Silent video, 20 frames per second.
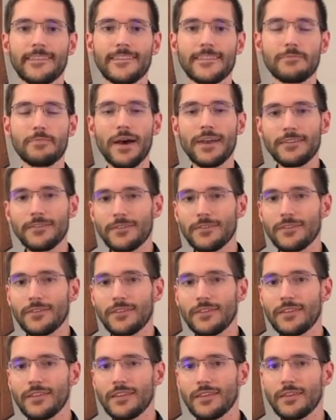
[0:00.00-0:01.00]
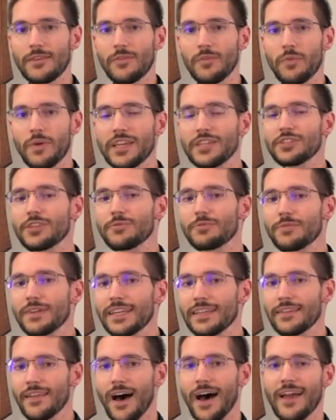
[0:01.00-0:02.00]
But we should
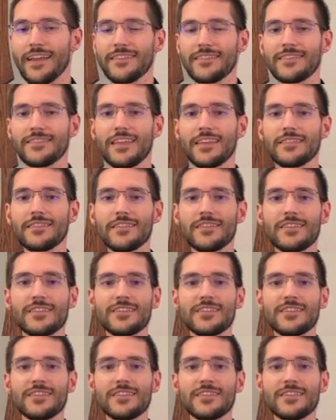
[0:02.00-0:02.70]
realize that,